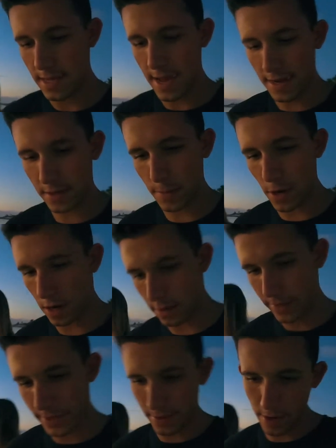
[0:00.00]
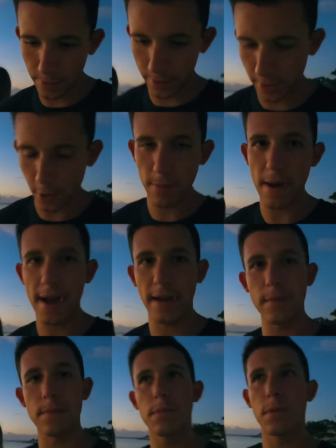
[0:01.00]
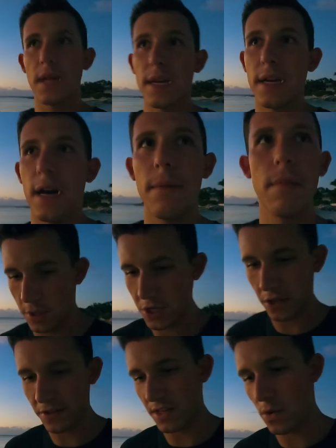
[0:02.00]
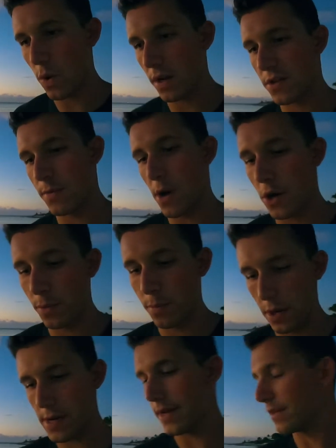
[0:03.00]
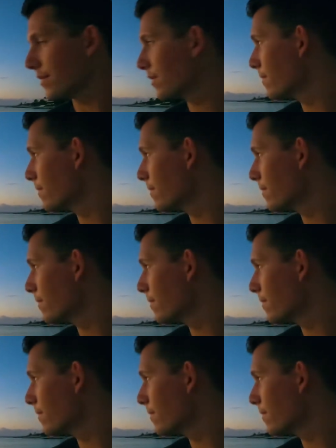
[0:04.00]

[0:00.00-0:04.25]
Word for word: Yeah, tomorrow, we don't know. We're gonna go back and plan it up. We shall see what tomorrow brings.